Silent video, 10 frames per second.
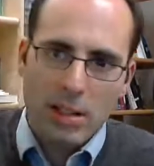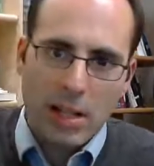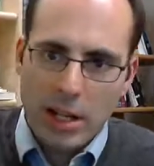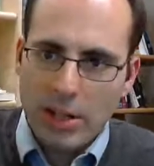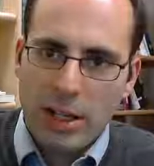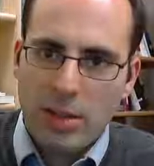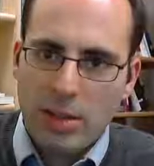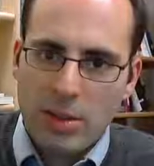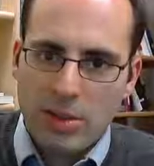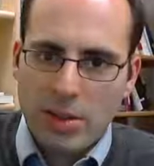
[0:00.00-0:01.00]
irony,
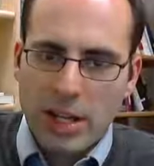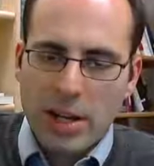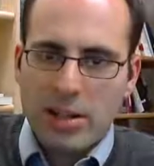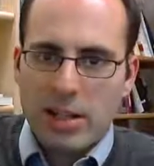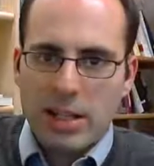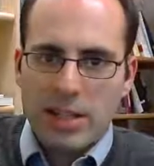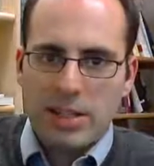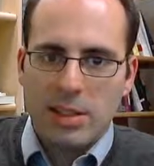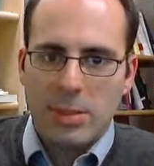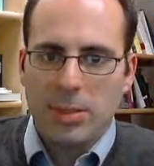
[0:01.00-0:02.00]
here's all the irony that I
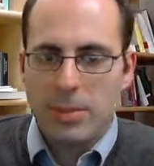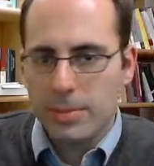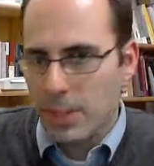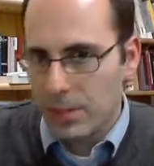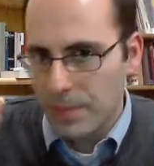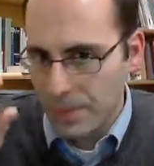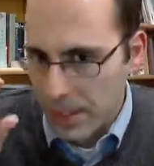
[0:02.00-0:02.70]
see in the poem, you know,